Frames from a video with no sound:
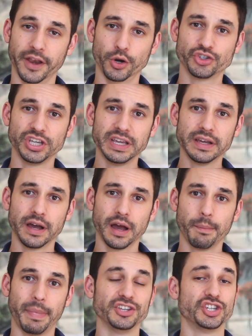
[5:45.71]
energy
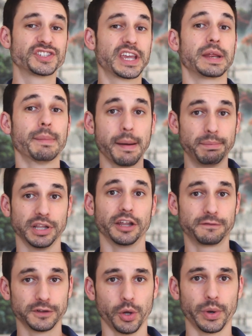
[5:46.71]
by just getting my
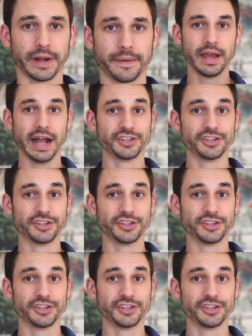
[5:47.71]
blood flowing.